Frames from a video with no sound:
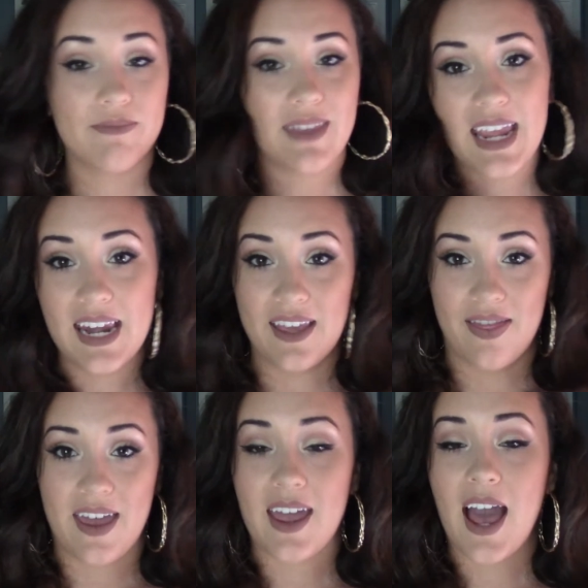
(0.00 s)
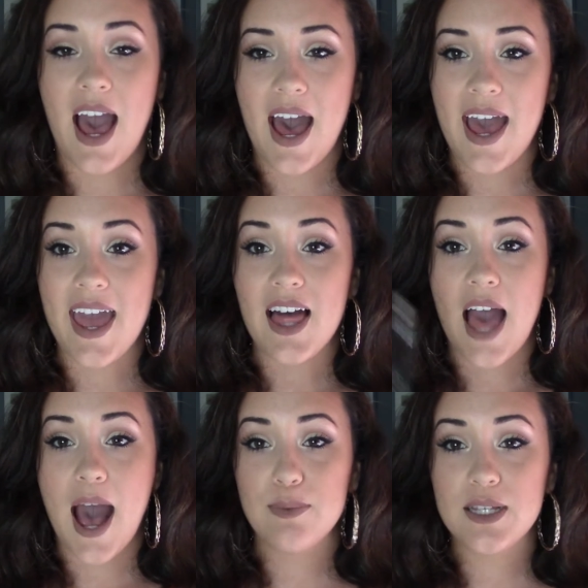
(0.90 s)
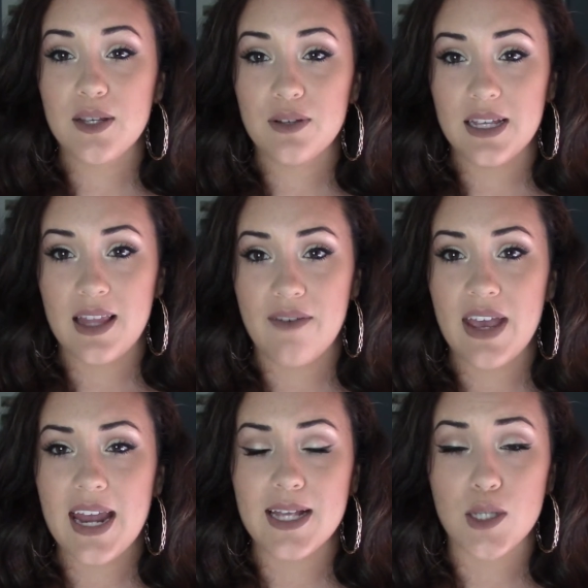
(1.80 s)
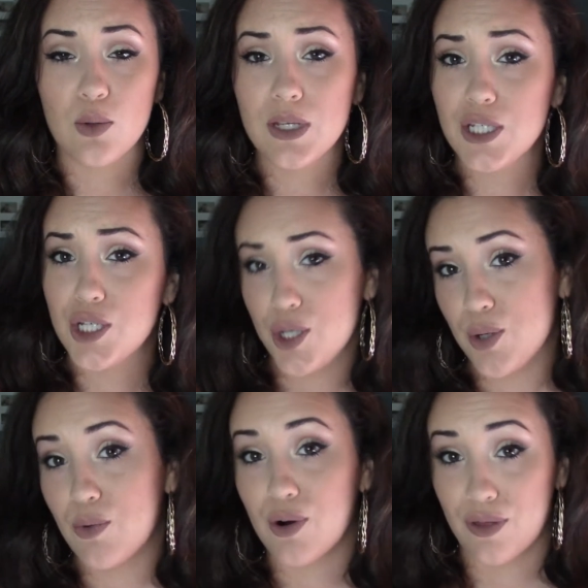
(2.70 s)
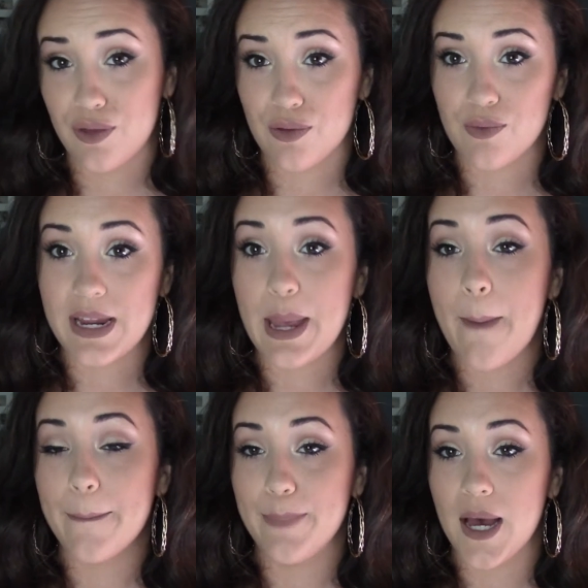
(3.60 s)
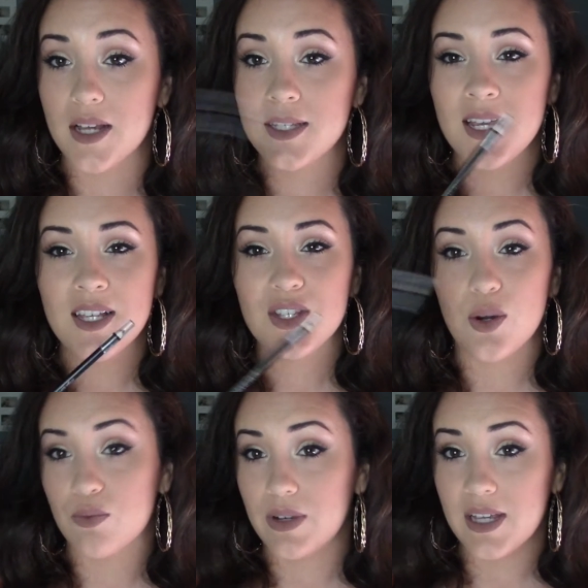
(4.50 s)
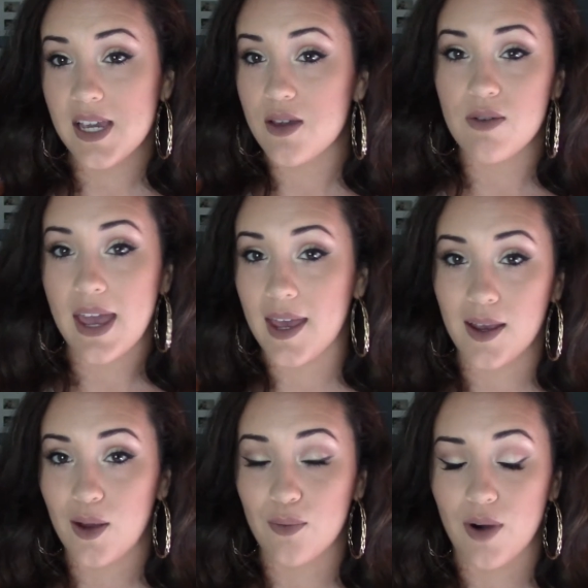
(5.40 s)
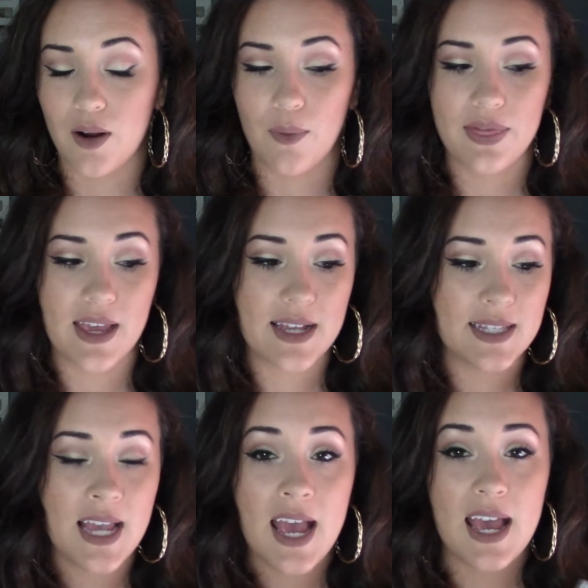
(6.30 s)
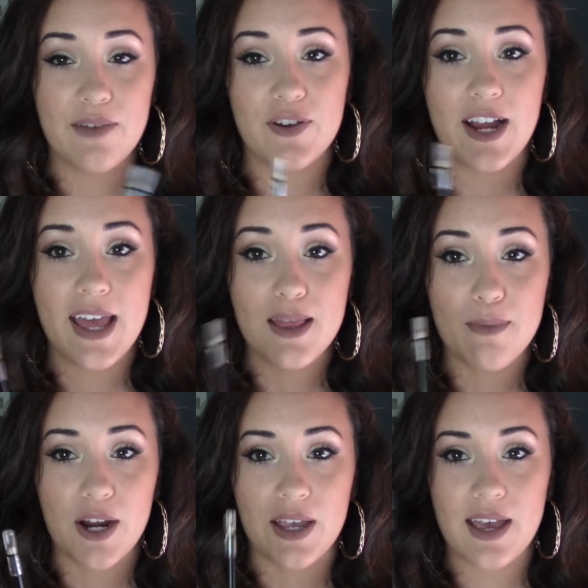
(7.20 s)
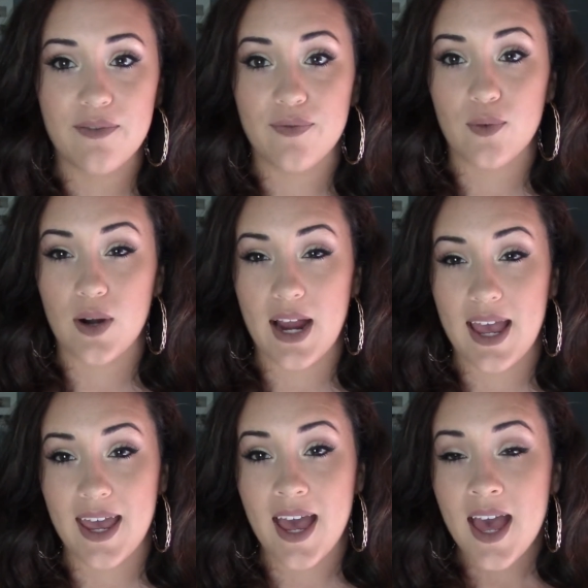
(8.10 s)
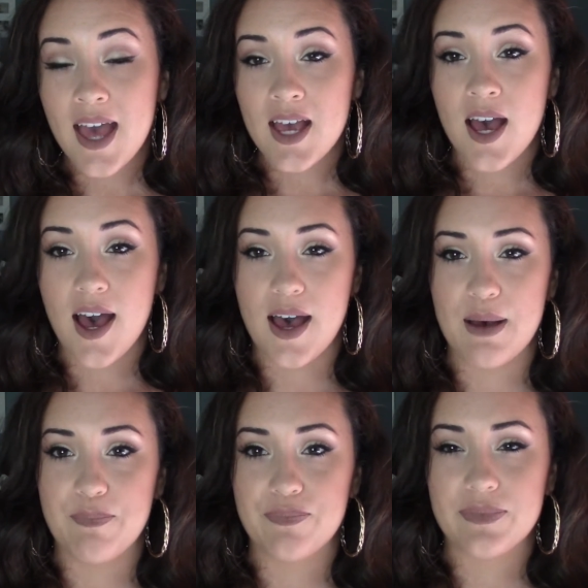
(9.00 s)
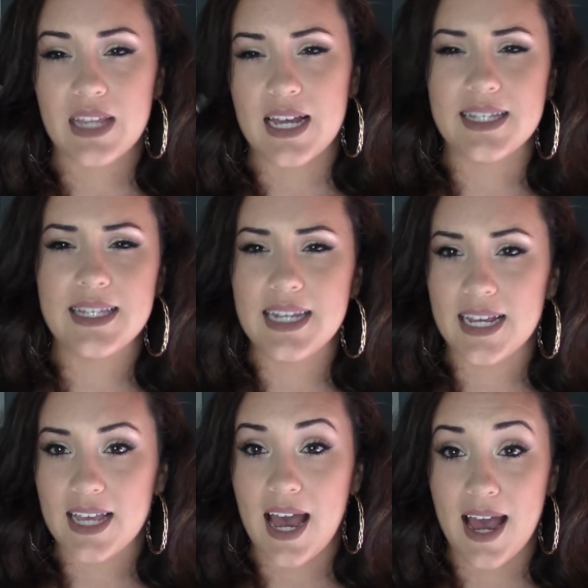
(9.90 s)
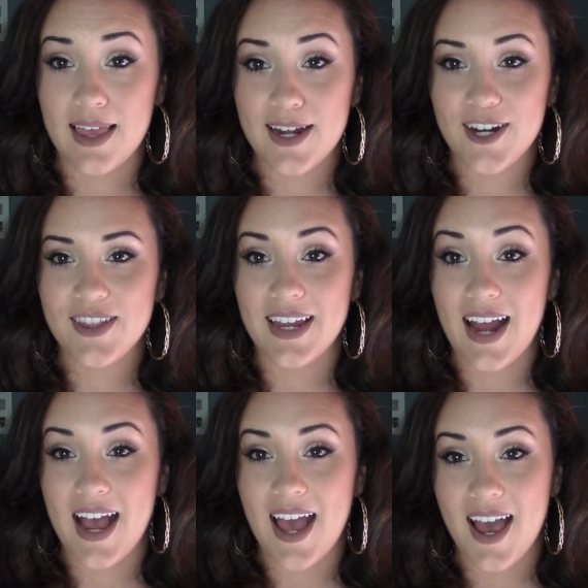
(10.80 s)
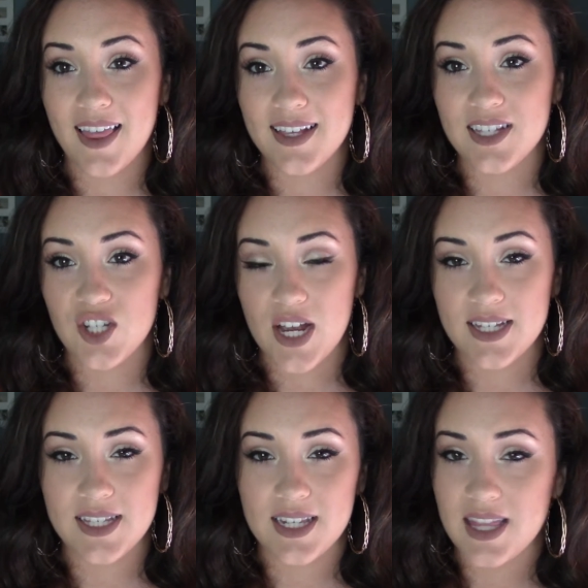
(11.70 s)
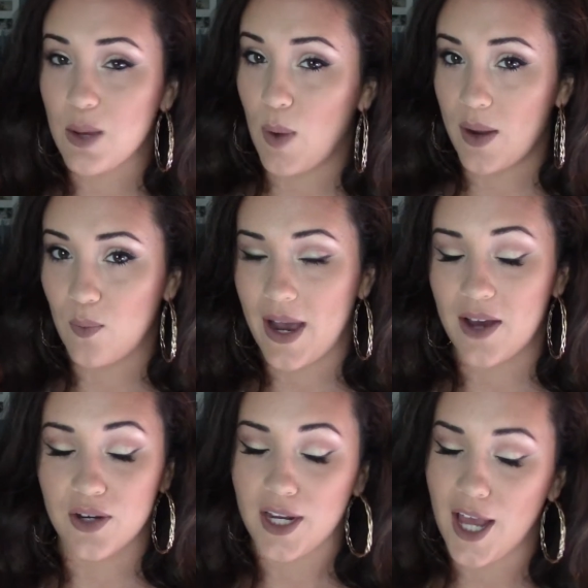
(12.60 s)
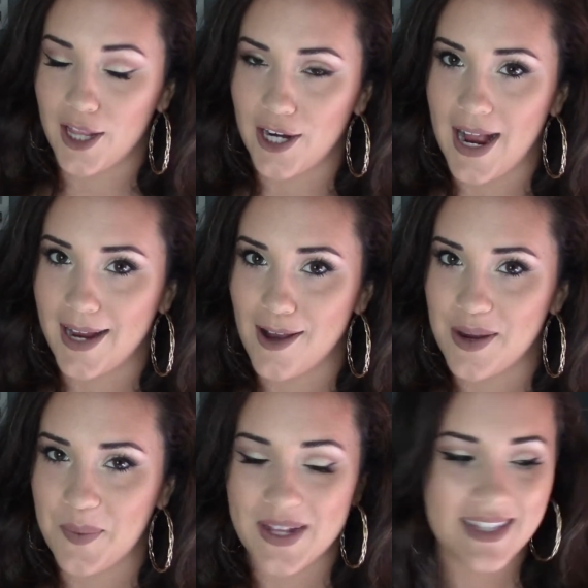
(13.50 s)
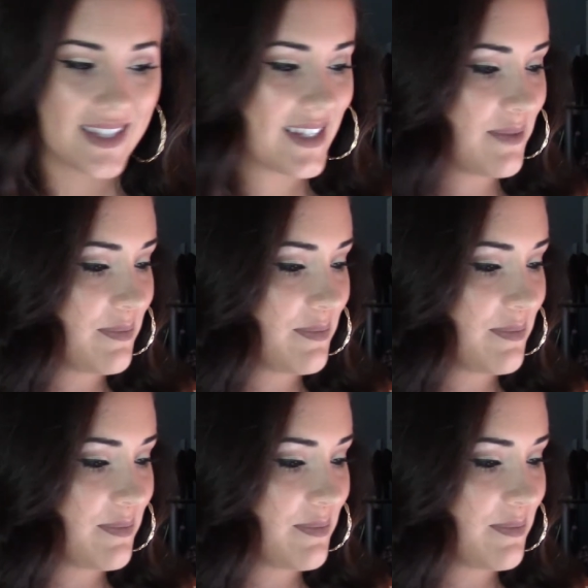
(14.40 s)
anything. I absolutely love it, and it's only $2 or $3. So really, you can't go wrong with this. If you're in the market for a stick eyeliner, then I highly suggest the Wet n Wild Color Icon ones.